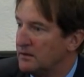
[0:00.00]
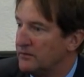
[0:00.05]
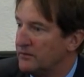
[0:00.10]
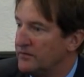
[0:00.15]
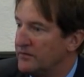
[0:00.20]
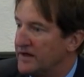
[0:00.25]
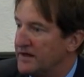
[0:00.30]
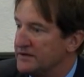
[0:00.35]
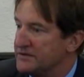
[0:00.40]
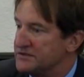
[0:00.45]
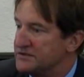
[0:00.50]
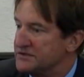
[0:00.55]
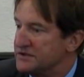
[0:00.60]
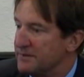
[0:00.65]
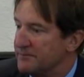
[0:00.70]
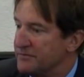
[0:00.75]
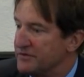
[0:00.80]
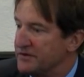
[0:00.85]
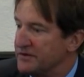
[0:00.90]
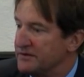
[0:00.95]
That is
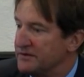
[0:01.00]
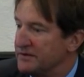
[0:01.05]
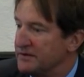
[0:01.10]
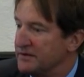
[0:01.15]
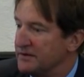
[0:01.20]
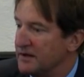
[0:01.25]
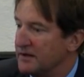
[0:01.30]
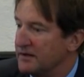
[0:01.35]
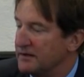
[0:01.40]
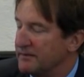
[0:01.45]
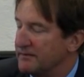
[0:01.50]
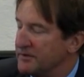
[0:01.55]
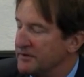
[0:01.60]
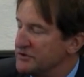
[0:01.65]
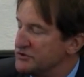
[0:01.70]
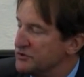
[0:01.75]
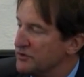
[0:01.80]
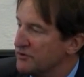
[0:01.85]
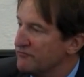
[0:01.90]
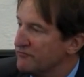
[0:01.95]
something that I, am
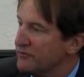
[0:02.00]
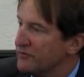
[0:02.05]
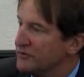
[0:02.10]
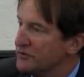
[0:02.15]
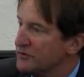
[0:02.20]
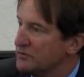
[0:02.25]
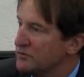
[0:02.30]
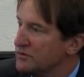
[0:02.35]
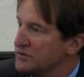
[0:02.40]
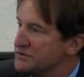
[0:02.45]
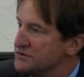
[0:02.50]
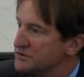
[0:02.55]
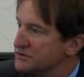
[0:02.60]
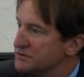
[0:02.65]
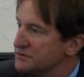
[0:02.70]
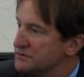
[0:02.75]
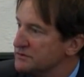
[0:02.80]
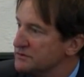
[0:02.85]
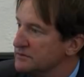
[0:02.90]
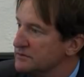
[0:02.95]
not sure I follow your
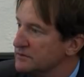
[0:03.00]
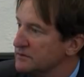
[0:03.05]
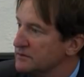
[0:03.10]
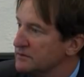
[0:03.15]
question.